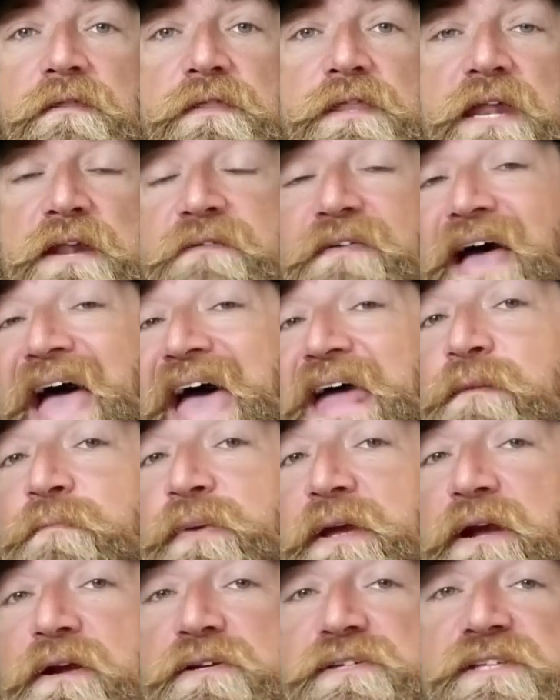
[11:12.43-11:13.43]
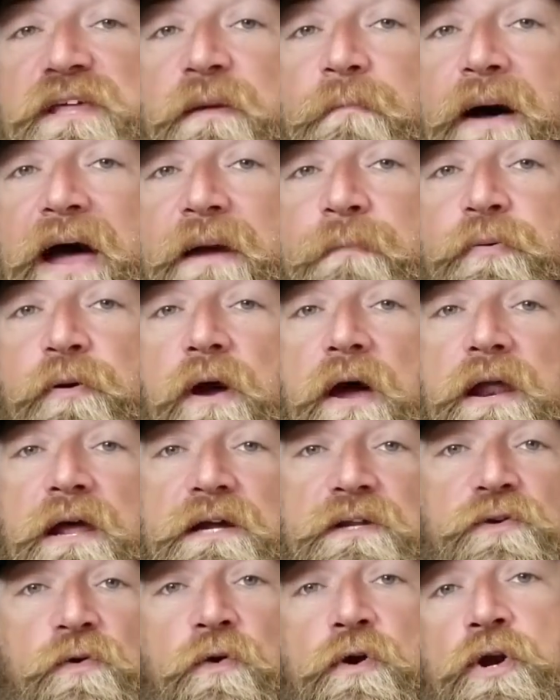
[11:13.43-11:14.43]
that have had beards that buy a
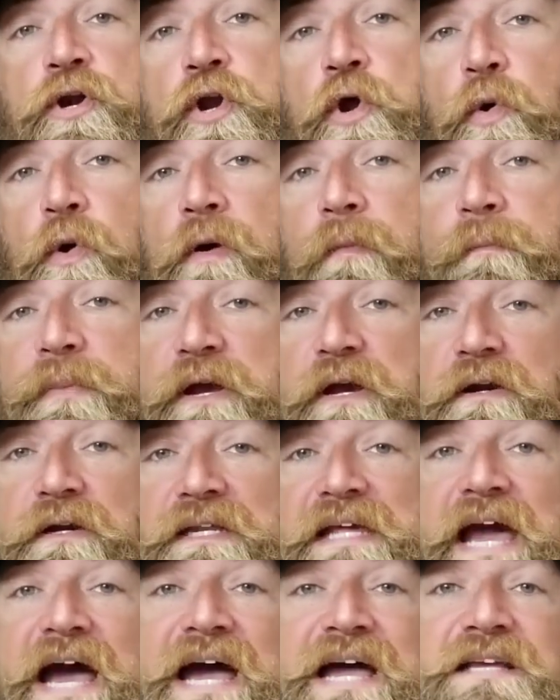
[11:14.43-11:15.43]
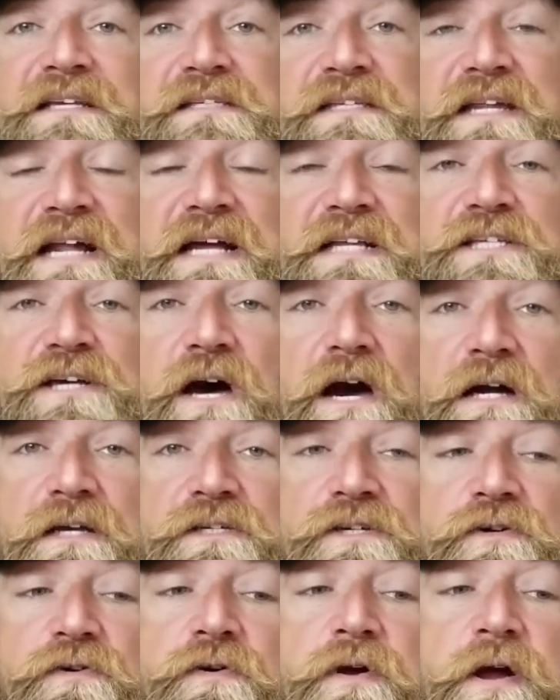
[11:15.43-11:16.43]
product or newer beard guys that I talk
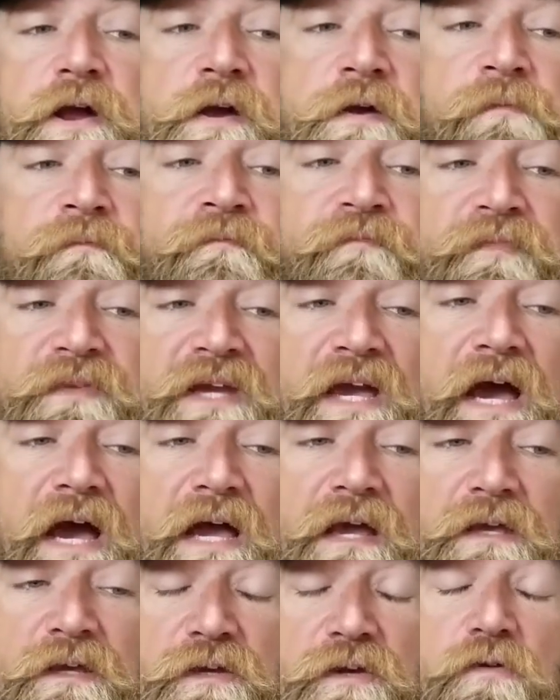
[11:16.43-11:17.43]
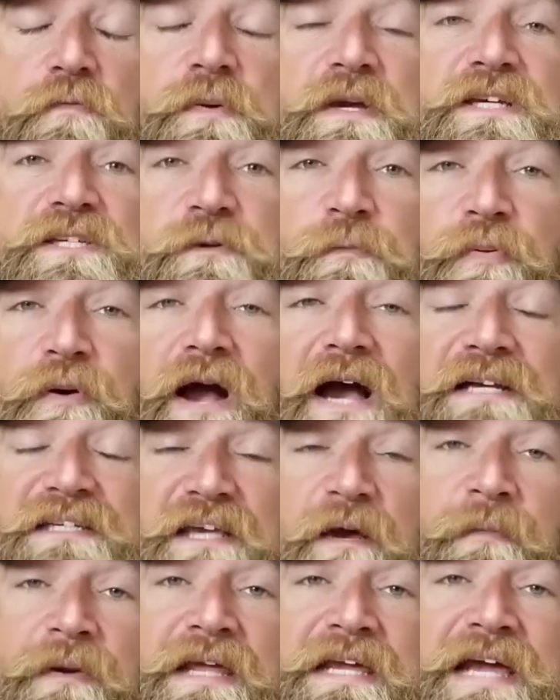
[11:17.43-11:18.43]
to. You'd be surprised
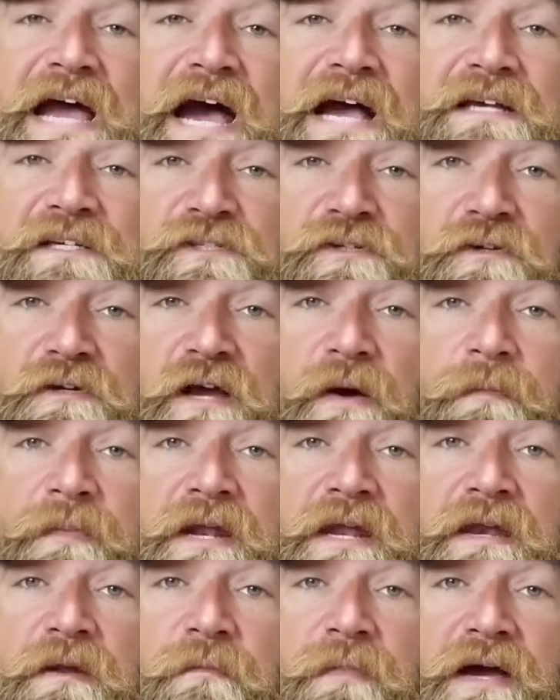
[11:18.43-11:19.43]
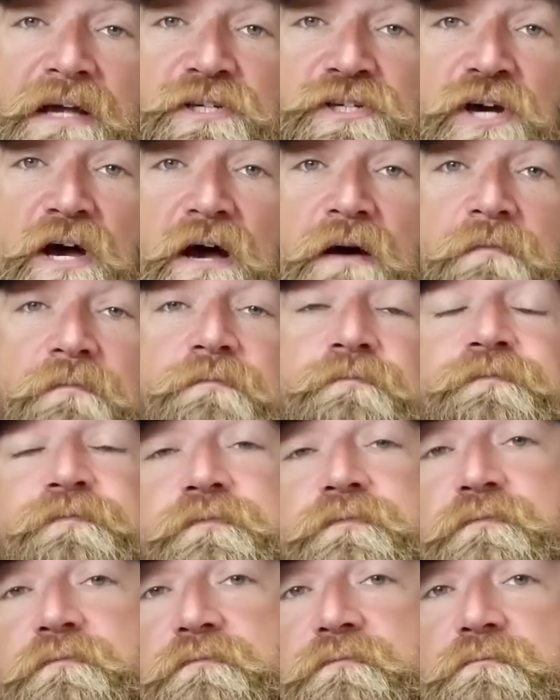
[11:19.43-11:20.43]
how many guys are coming into my job
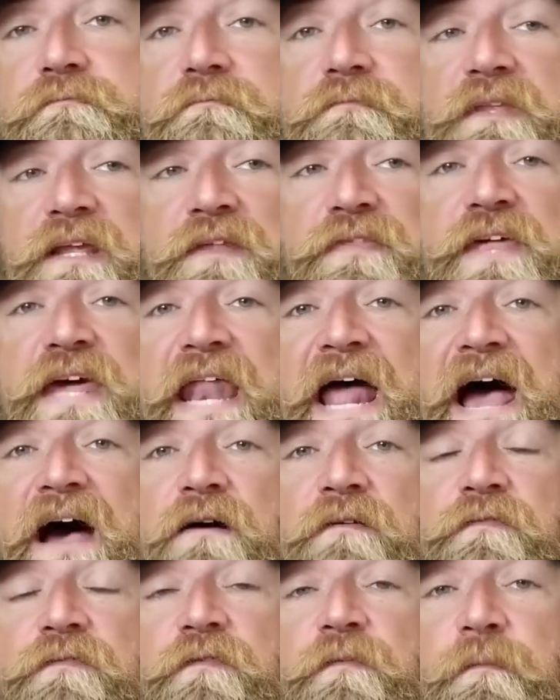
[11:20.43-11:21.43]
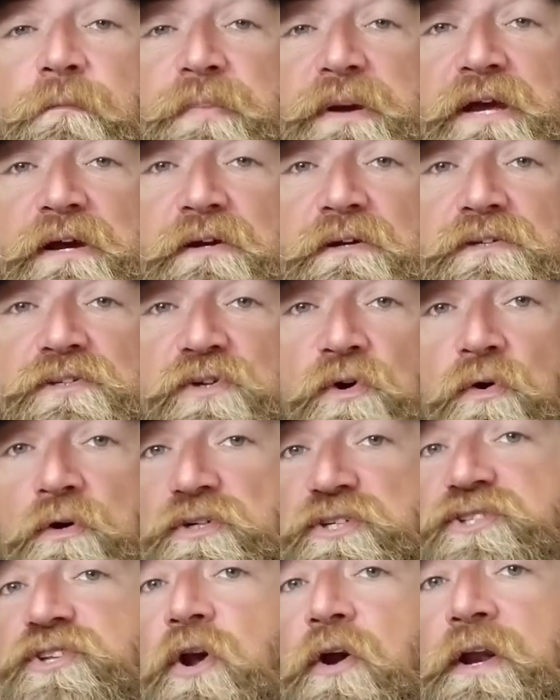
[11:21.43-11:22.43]
that have beards or
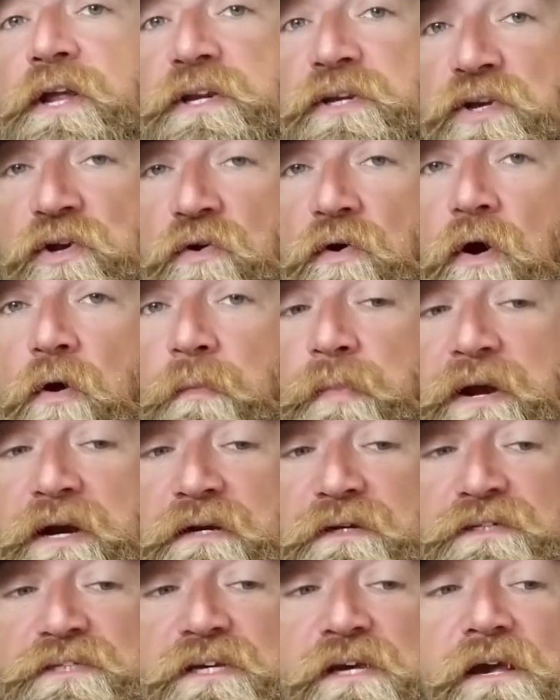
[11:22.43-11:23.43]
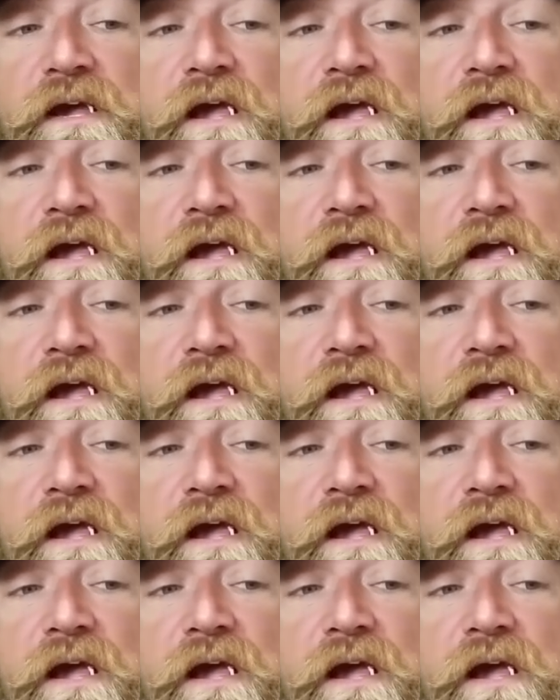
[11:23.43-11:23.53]
starting to grow beards